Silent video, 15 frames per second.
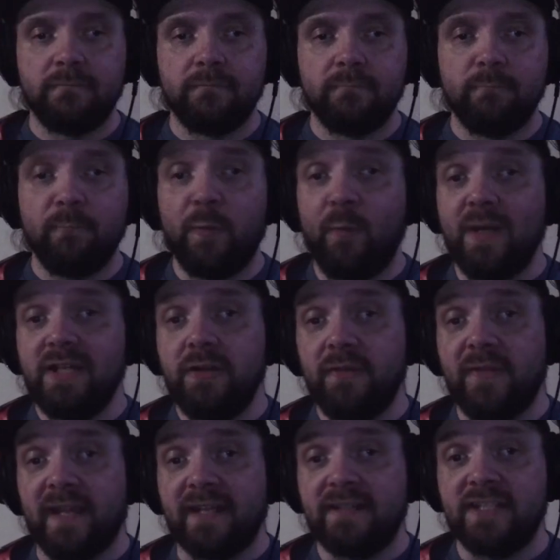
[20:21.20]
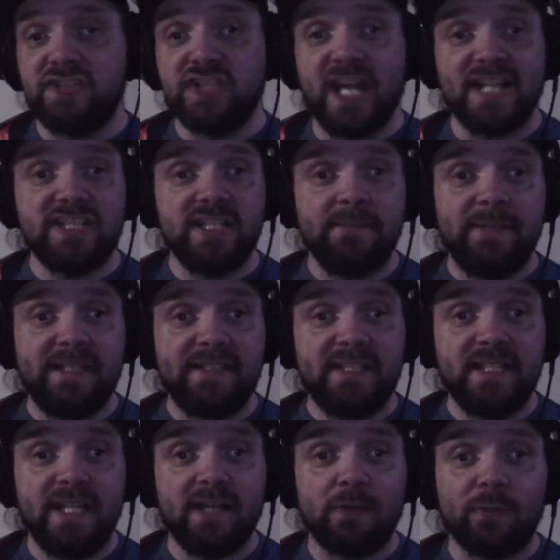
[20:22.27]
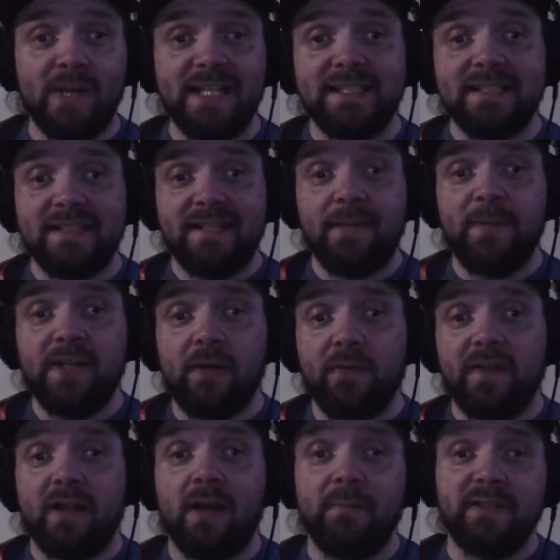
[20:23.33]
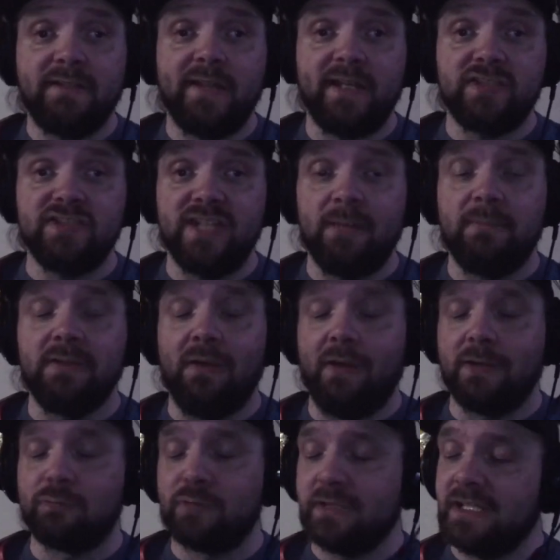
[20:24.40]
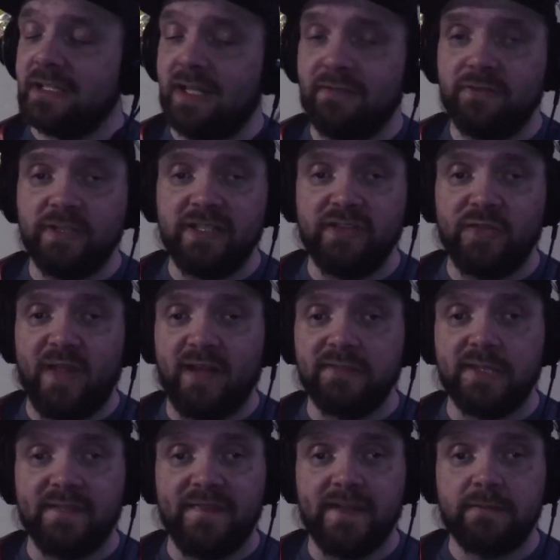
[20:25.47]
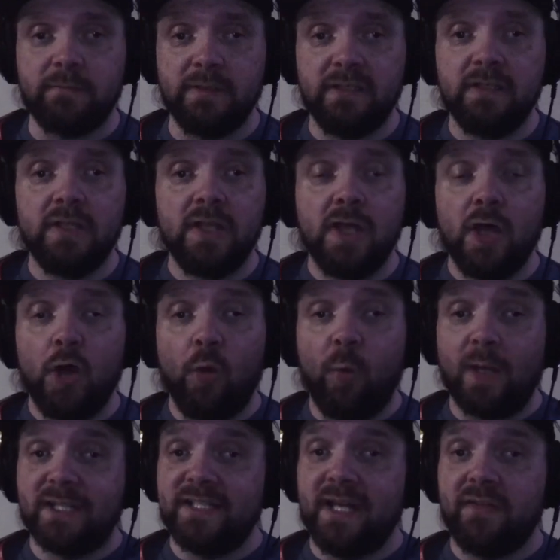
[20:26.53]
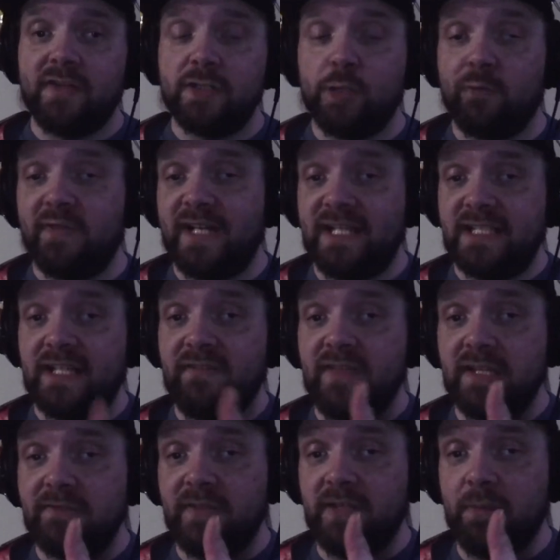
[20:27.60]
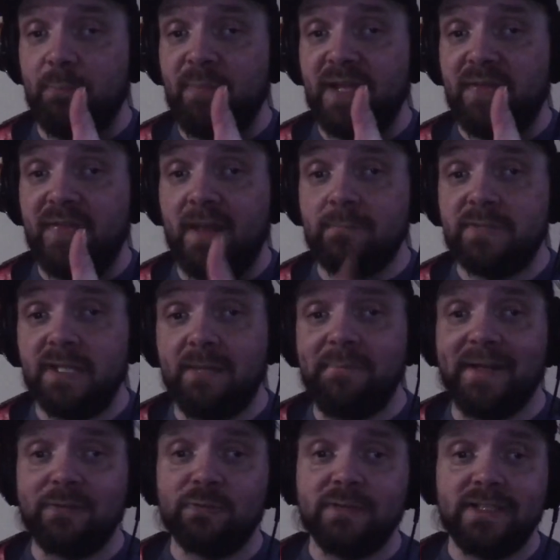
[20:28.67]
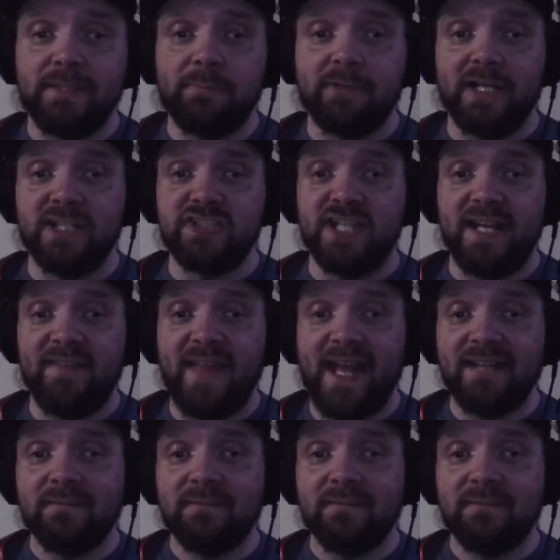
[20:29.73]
But what do you think? Did ChatGPT get it right? Let me know in the comment section down below. I'd really love to read your thoughts on this one. While you're down there, don't forget to give this video a big thumbs up. I'd really appreciate that.